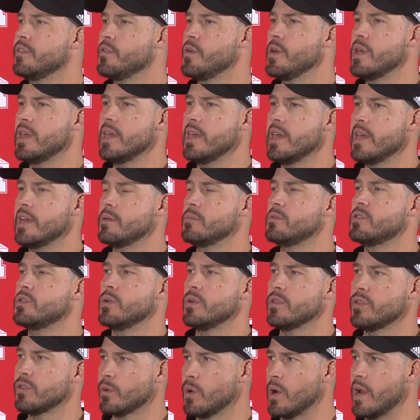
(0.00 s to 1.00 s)
If we can get them
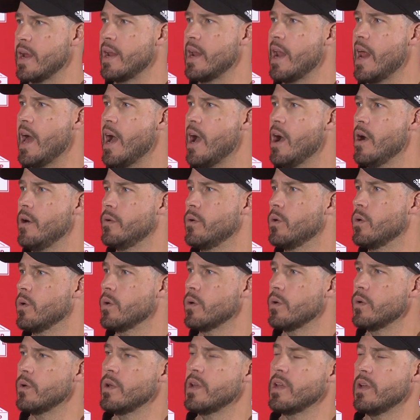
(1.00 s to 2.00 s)
to a three and out
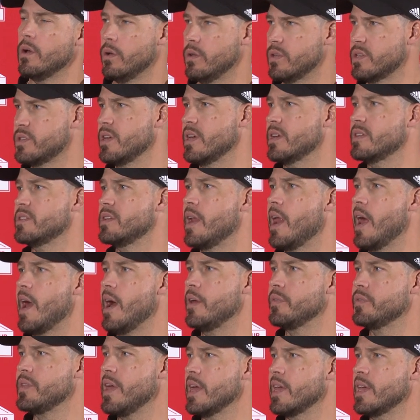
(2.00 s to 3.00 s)
or, you know, a six and
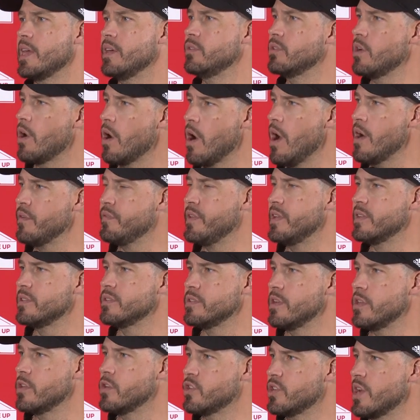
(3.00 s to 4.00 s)
out, that gives our
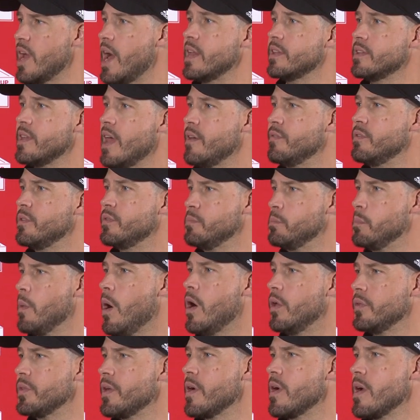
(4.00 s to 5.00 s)
offense another shot to have the
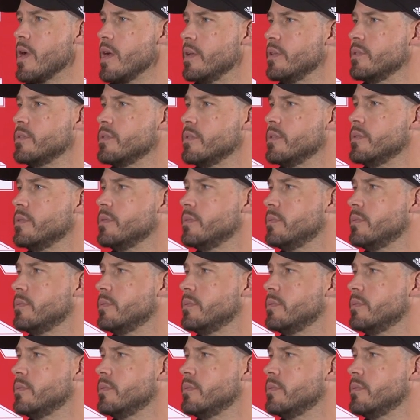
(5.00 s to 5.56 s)
ball in their hands.